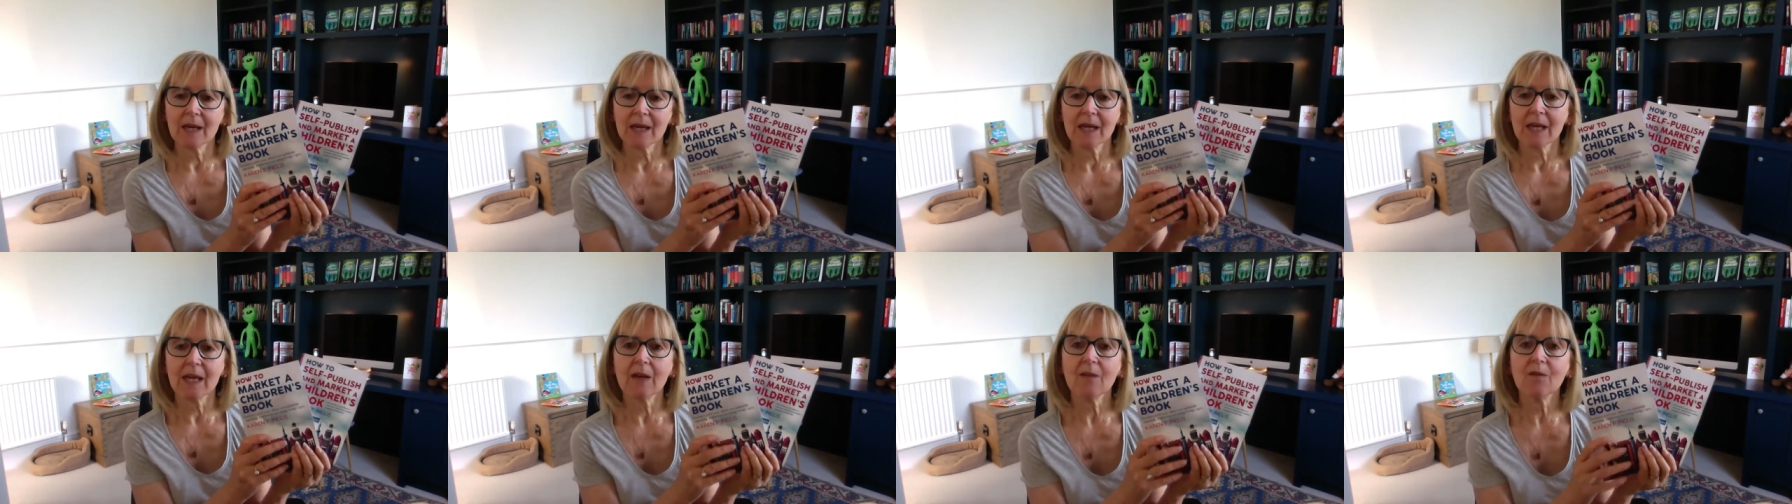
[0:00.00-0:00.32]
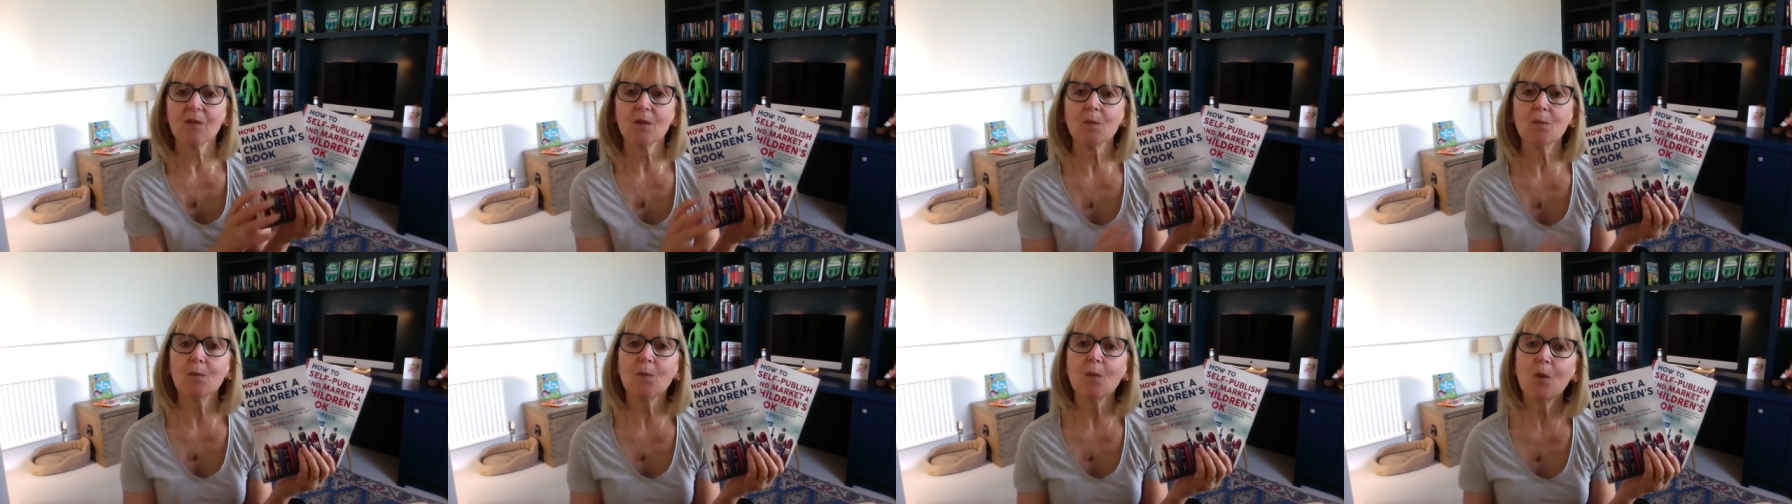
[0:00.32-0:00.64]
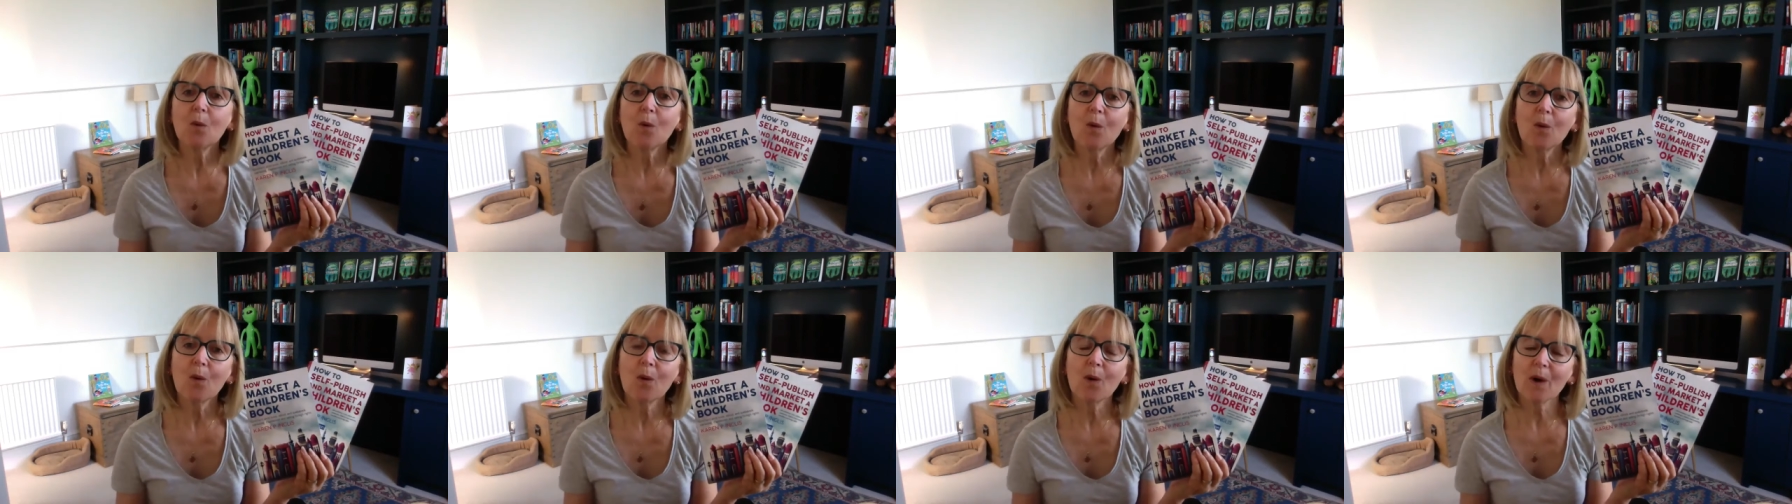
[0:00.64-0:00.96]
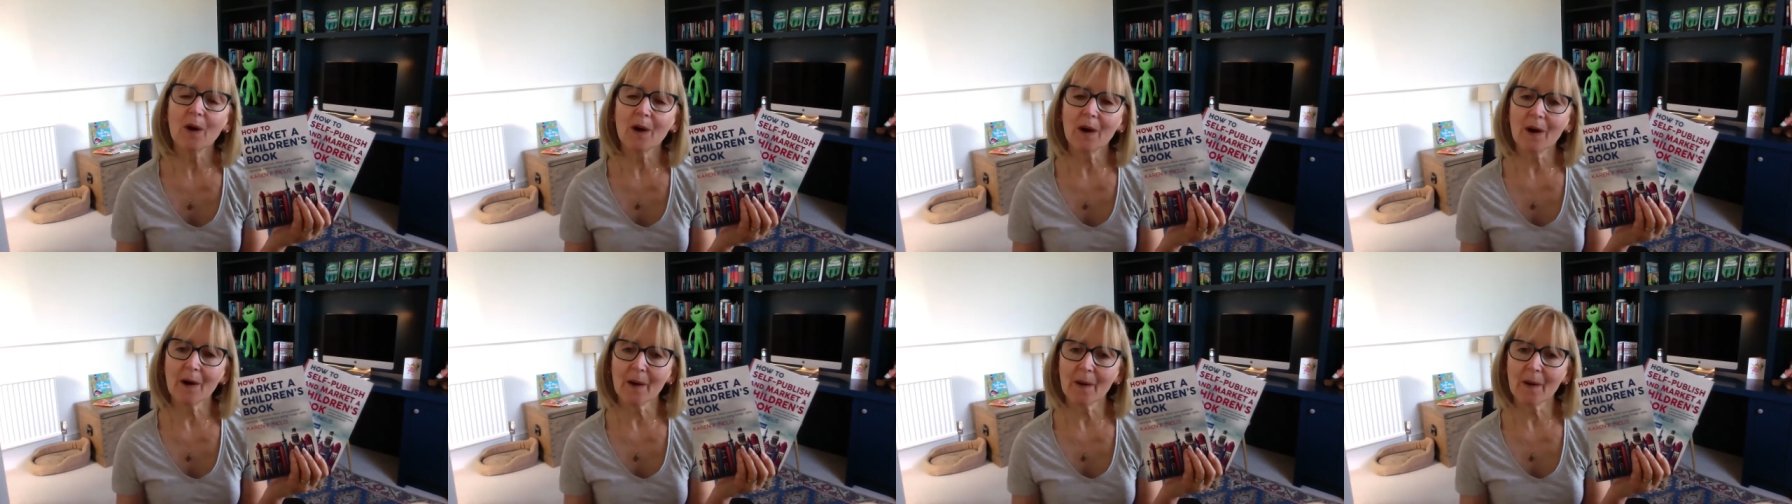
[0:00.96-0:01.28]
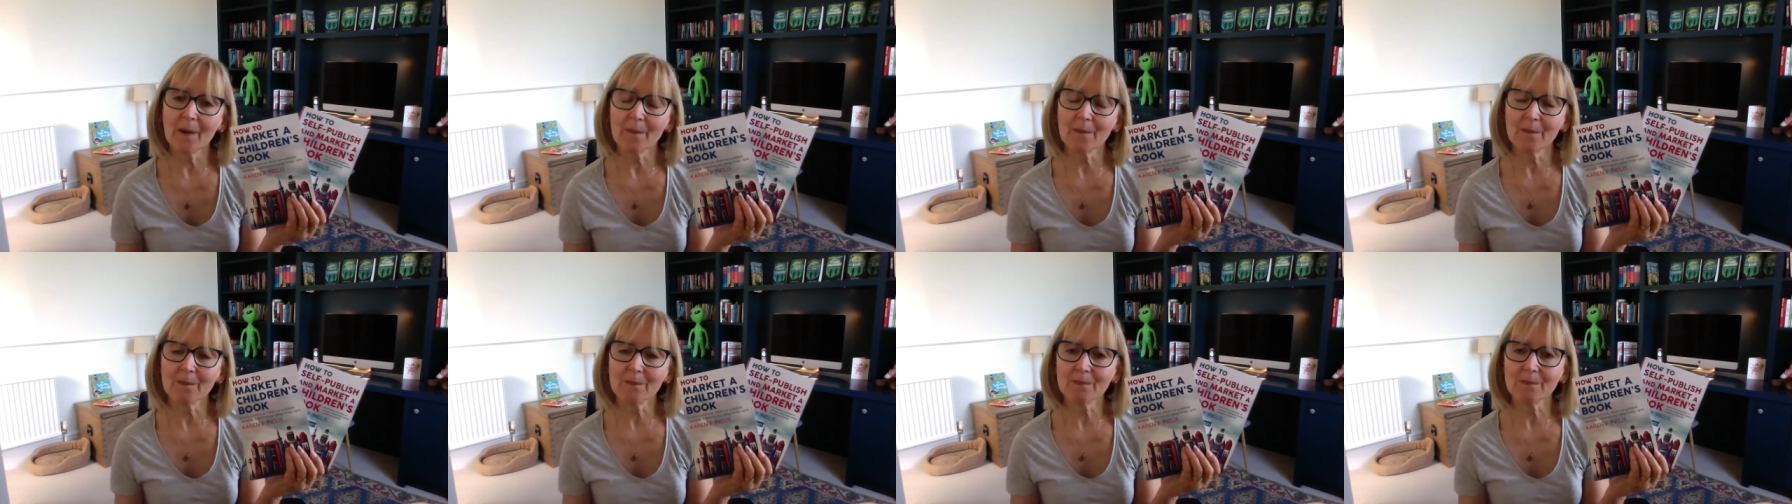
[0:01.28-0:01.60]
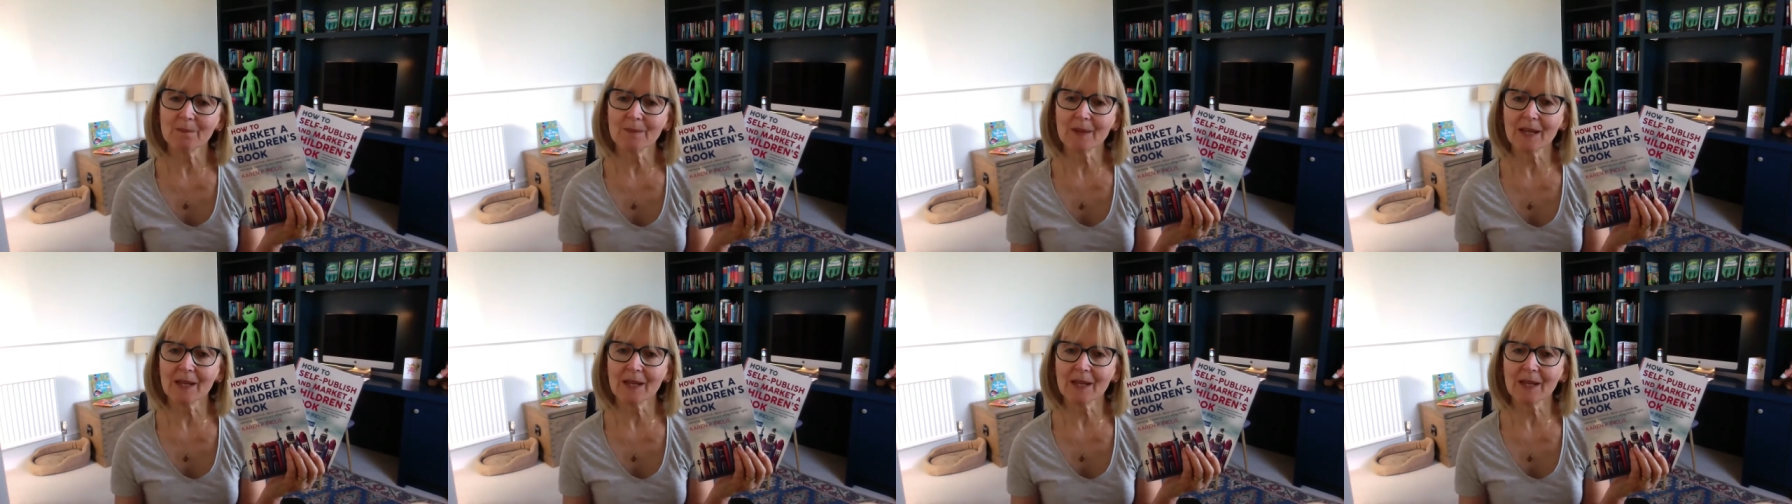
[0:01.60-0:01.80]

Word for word: even more um,